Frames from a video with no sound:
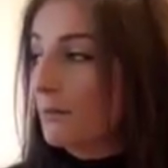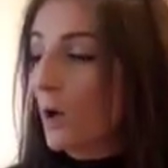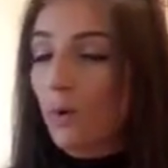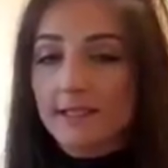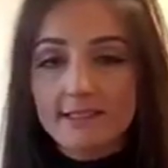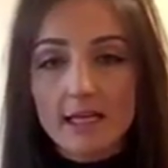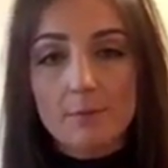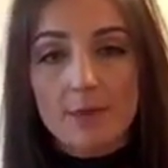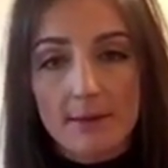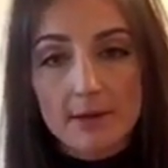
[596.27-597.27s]
Always take
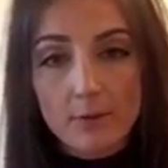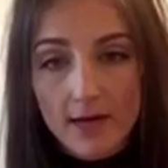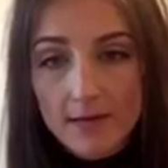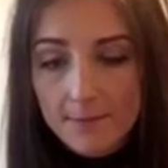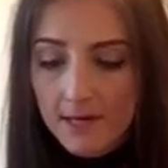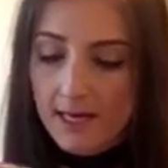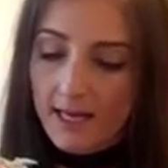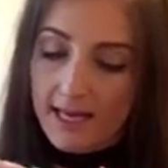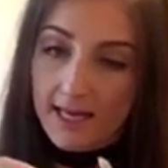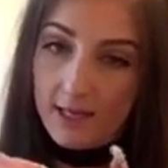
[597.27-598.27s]
a baby wipe
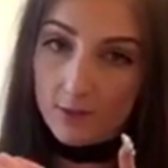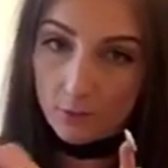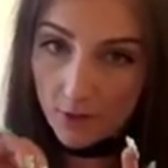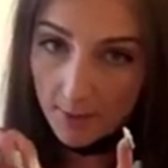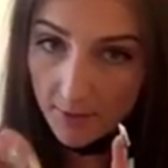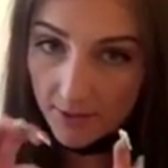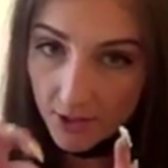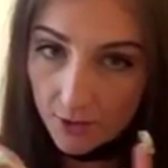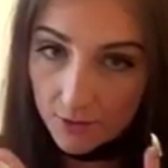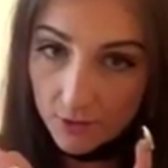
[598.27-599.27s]
and rub on the
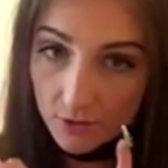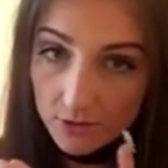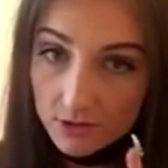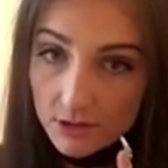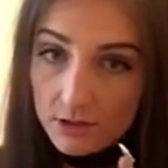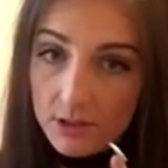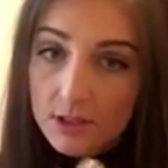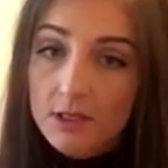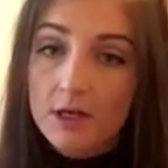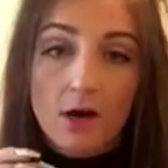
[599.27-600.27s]
cuticles
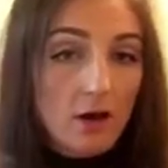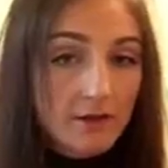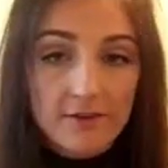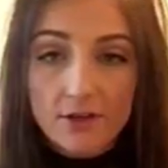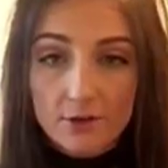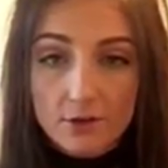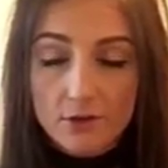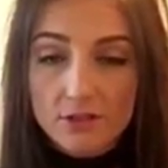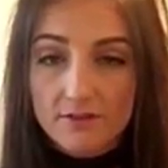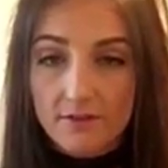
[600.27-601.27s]
all of the
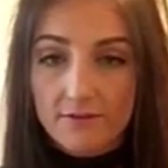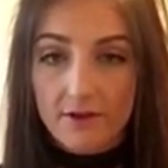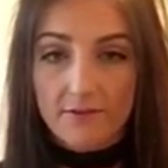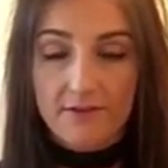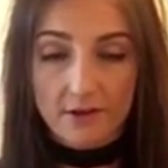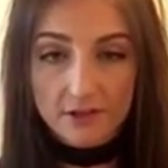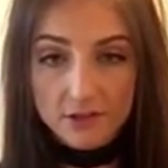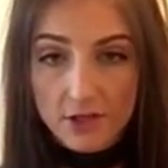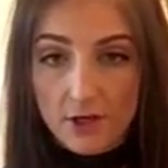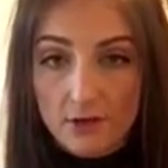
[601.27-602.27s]
cuticles of the fingers
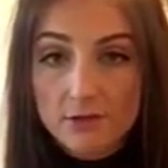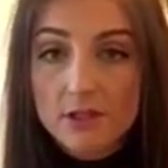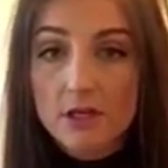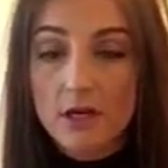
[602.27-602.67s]
and toes.